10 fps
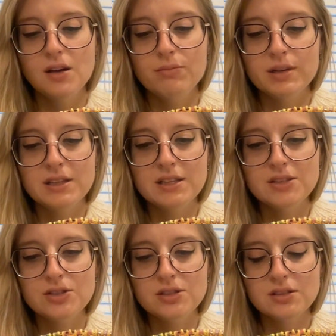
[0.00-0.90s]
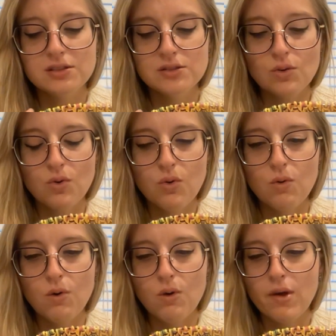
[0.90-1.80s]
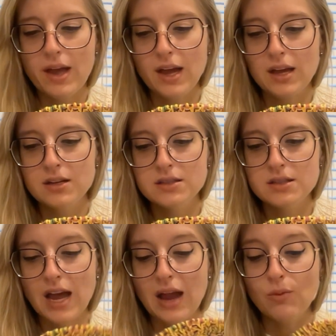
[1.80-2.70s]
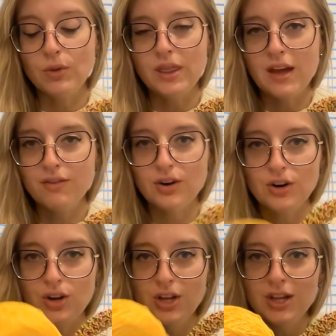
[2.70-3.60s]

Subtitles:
but this just looks so cool, and I will never